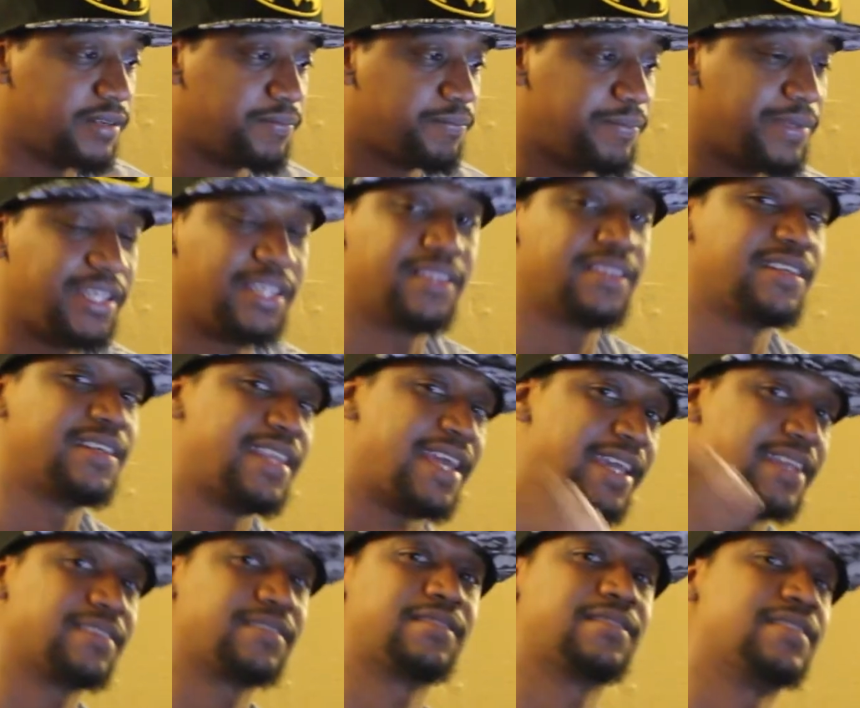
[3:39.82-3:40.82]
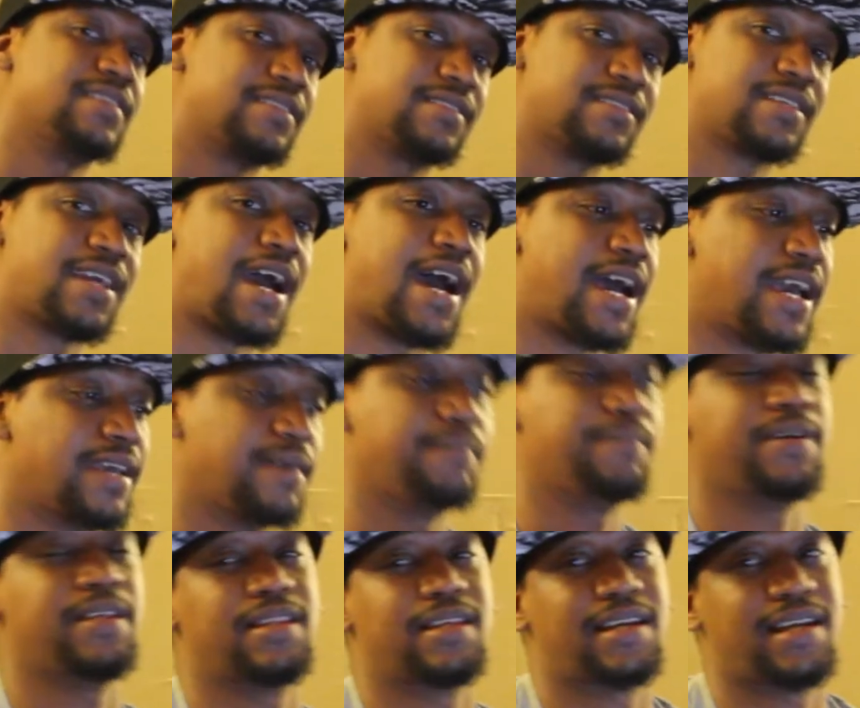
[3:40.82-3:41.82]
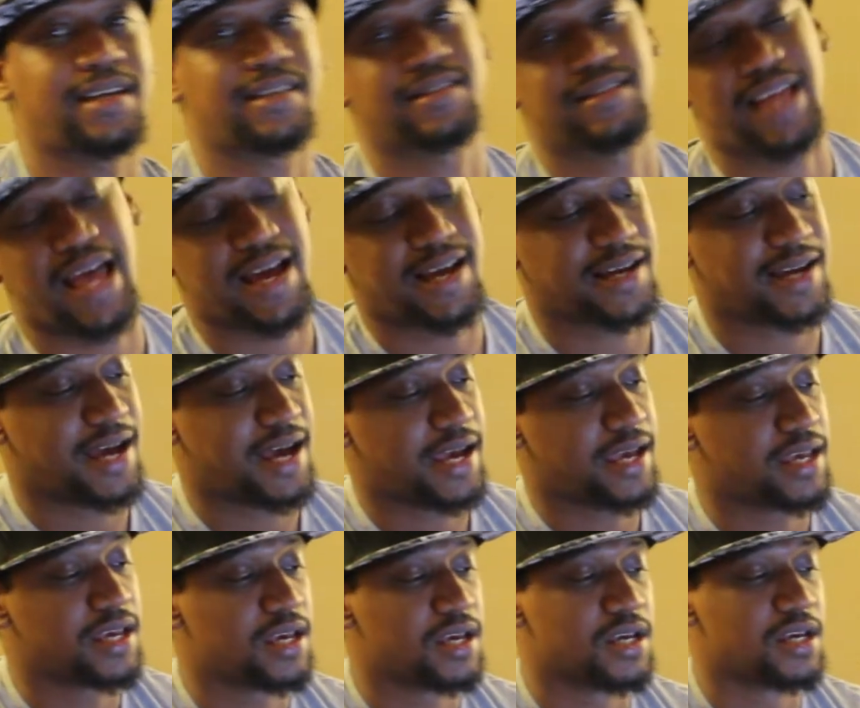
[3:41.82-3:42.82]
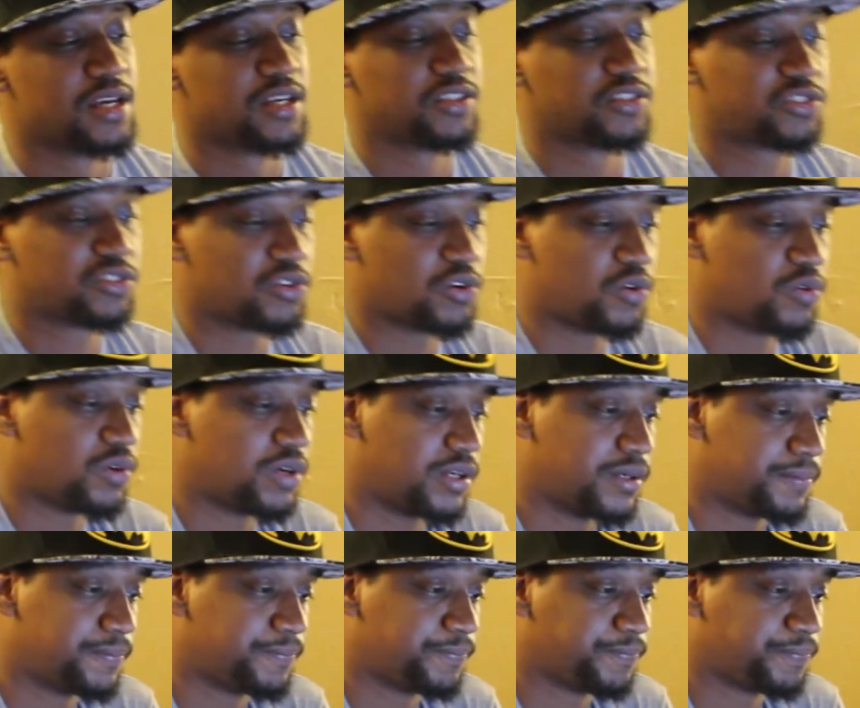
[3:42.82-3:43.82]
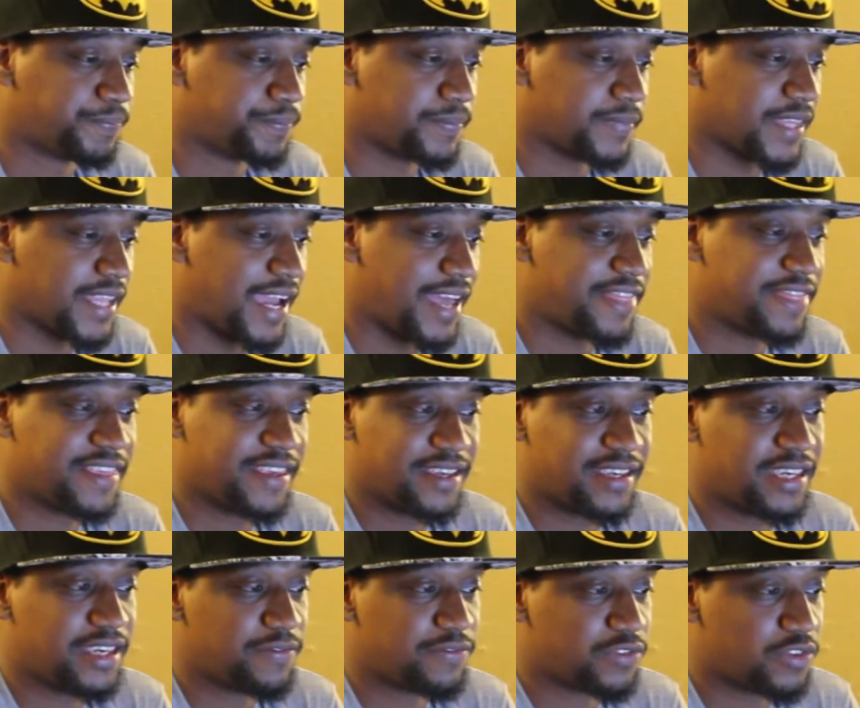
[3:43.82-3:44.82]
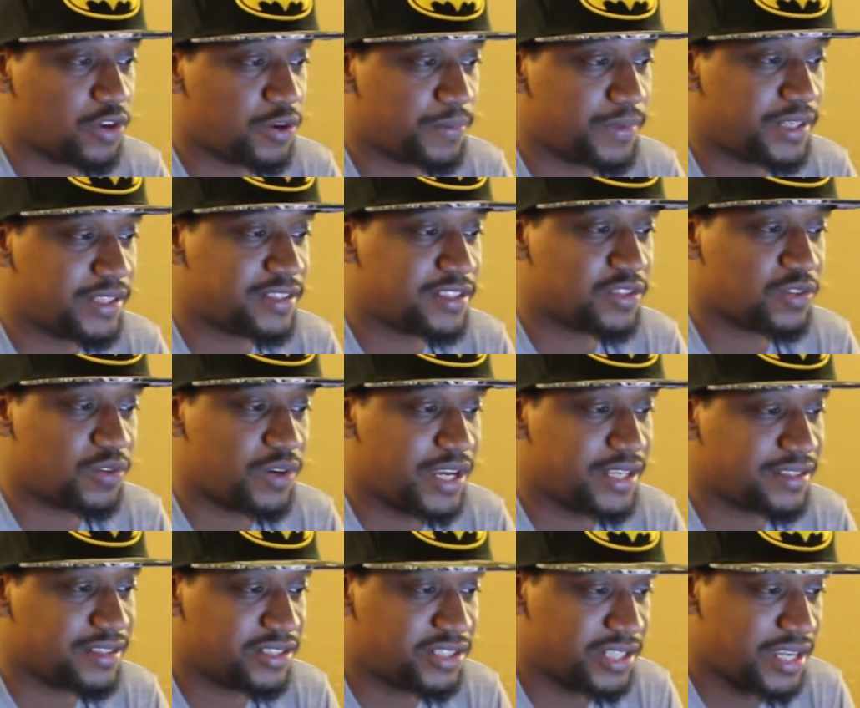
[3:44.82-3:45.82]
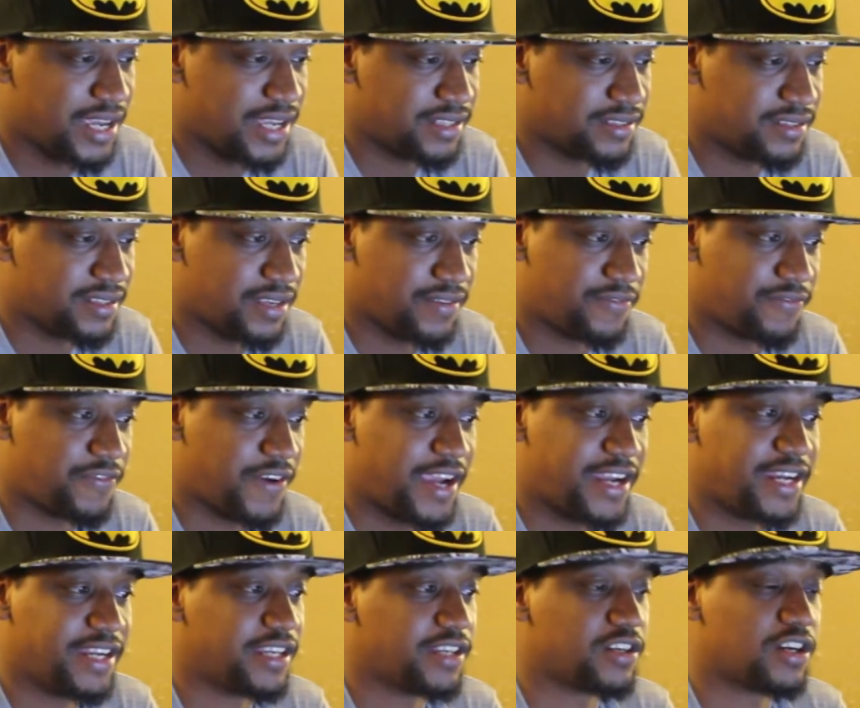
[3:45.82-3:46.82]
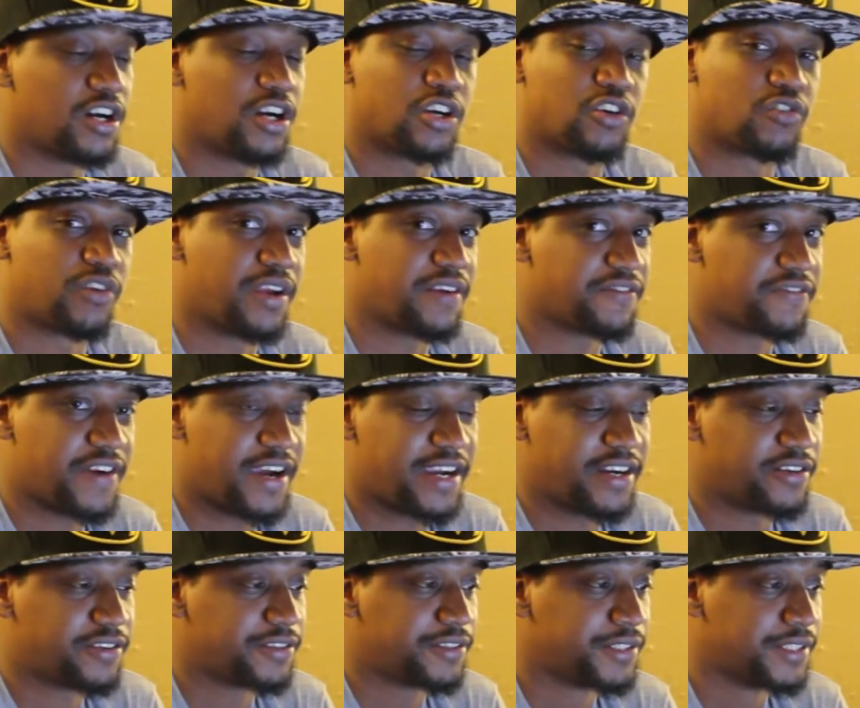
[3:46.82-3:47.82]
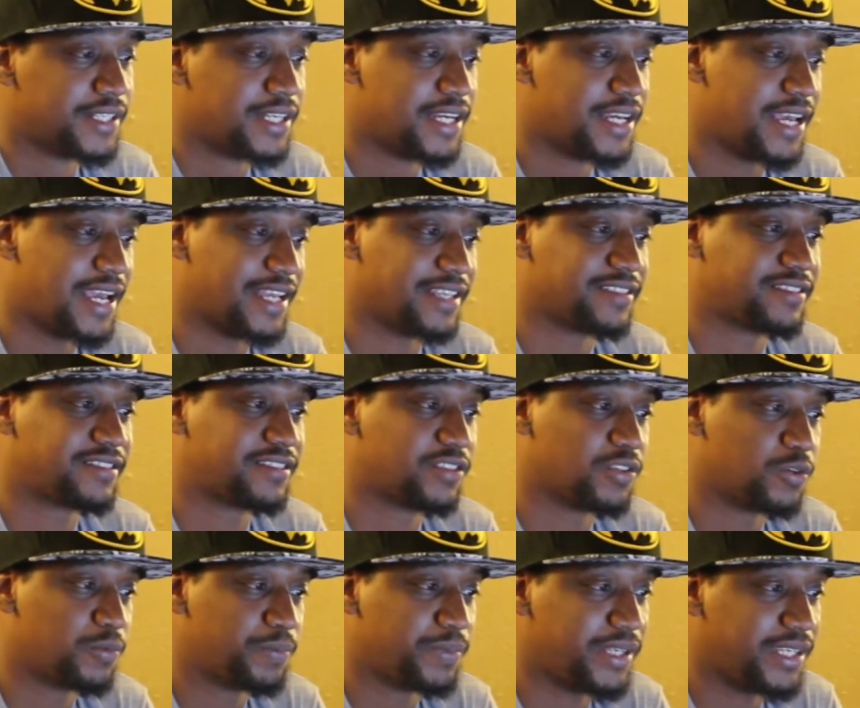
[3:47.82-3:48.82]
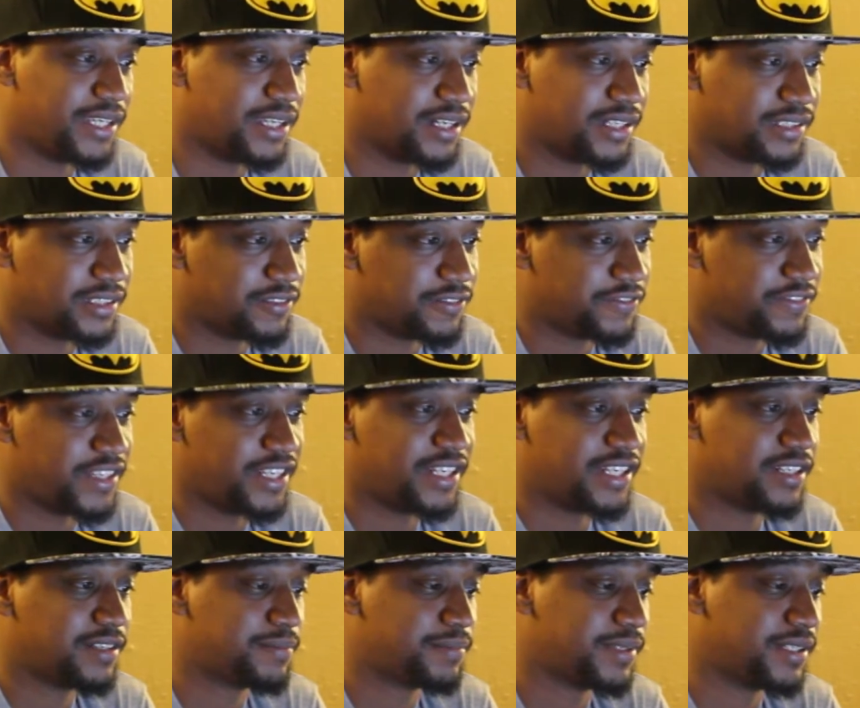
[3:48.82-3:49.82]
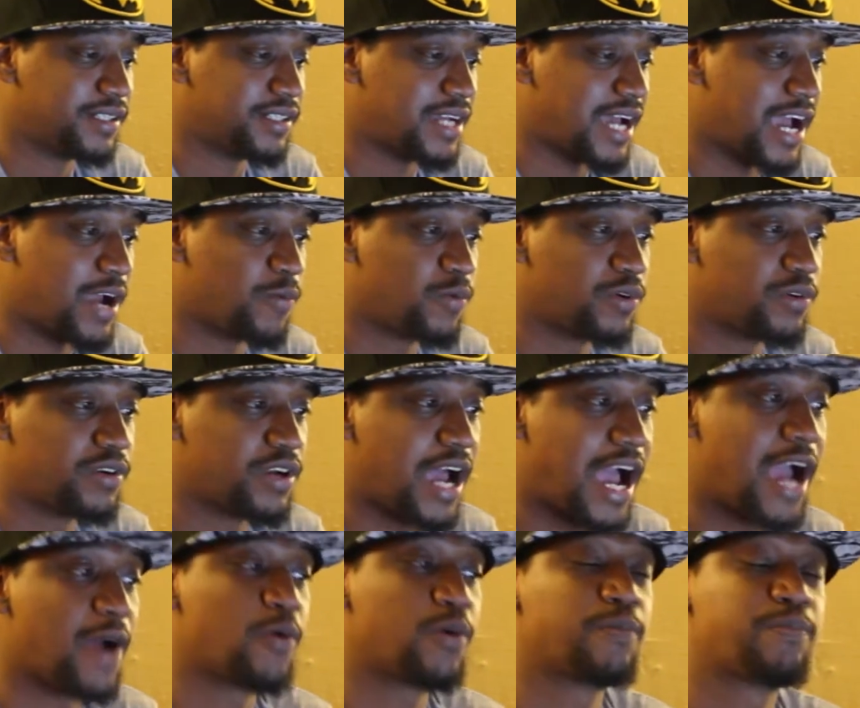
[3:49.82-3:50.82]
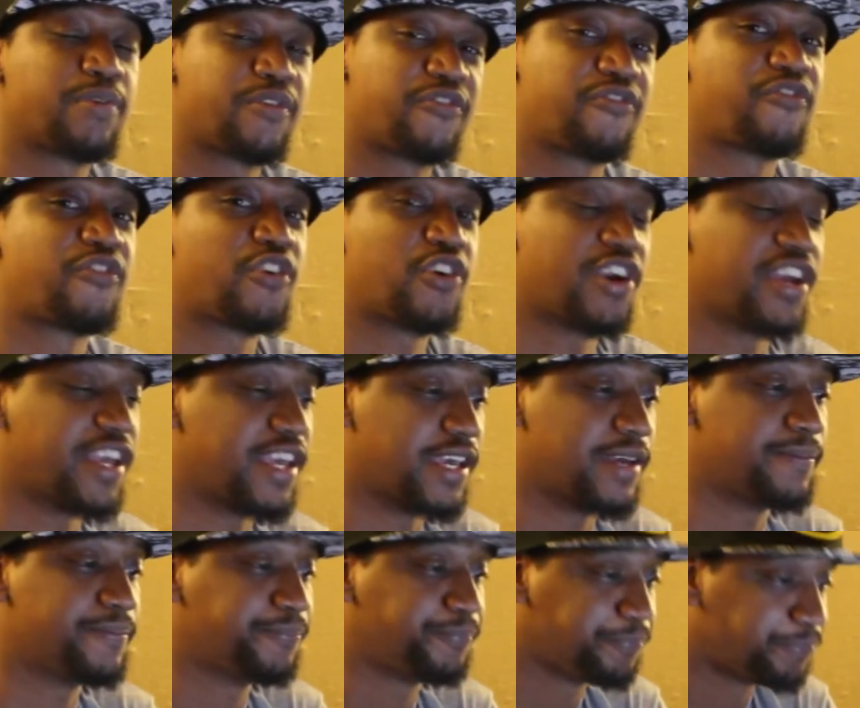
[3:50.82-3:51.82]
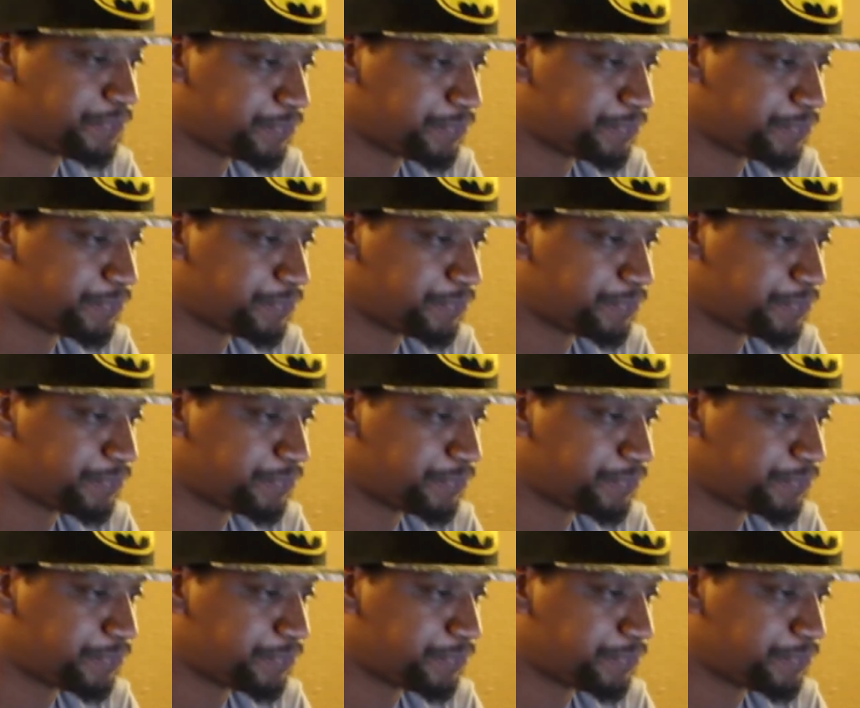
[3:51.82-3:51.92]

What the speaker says: be the next this guy and be the next that guy. So, I think Keith Thurman still has a chance at fighting a great fighter and still being undefeated, but I would prefer him.